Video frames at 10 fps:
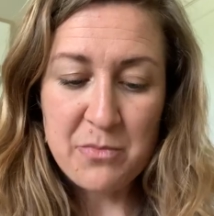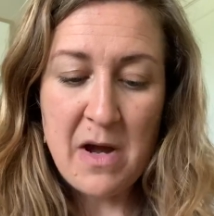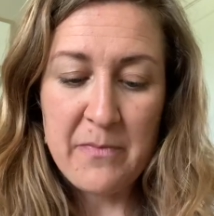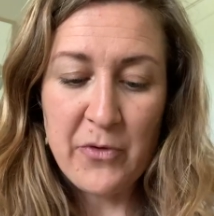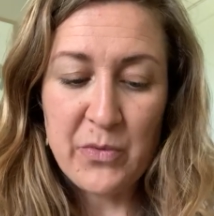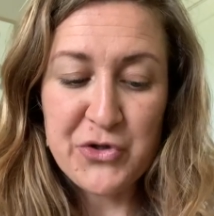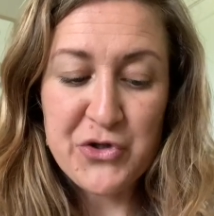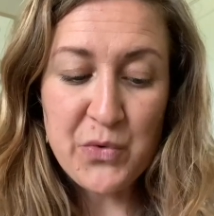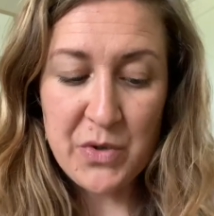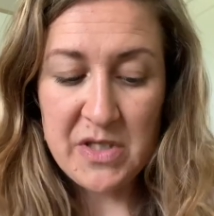Popper was
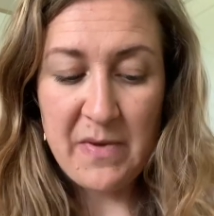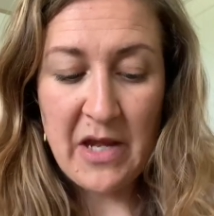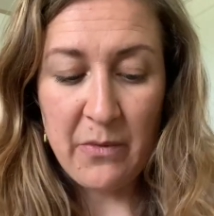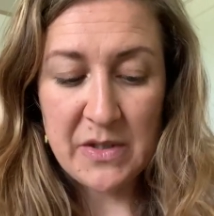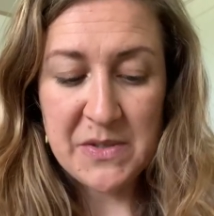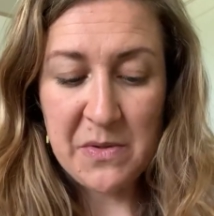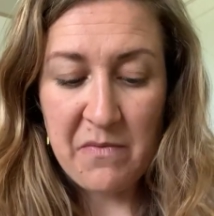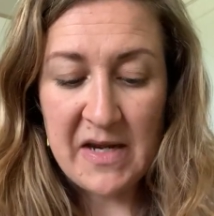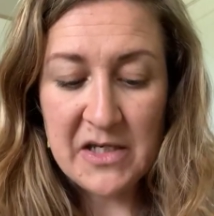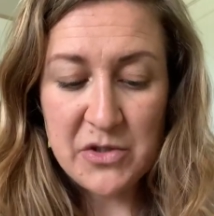sure the penguins were
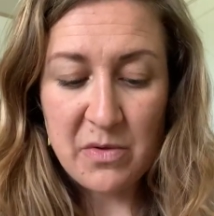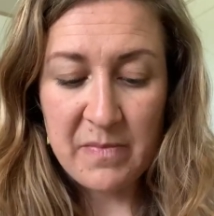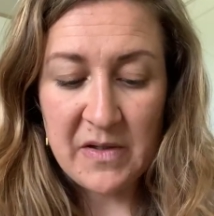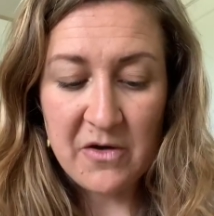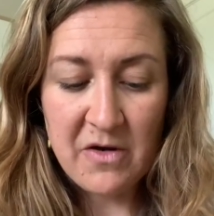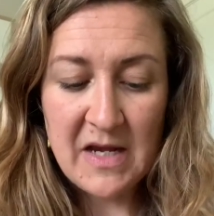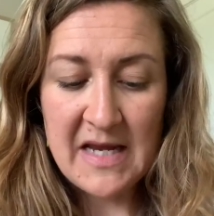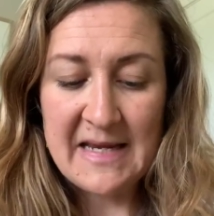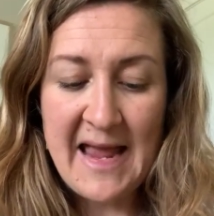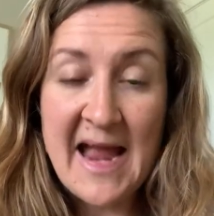ready to appear
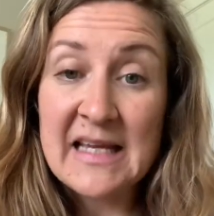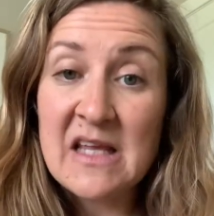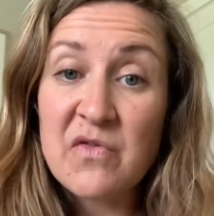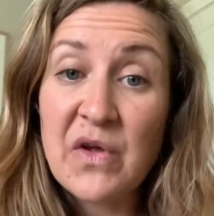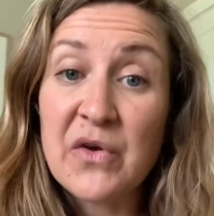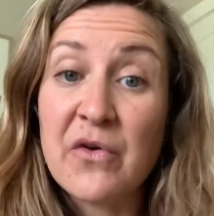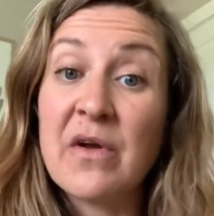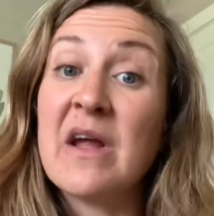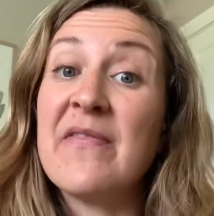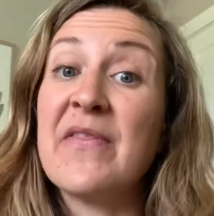in any theater
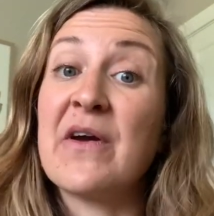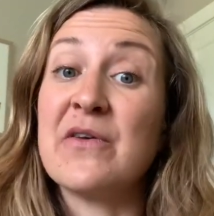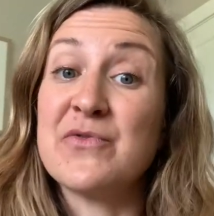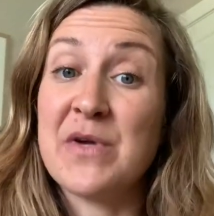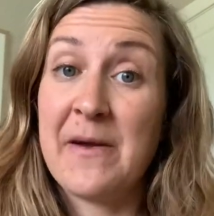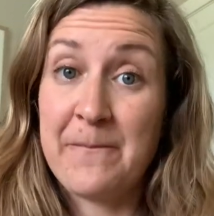in the country.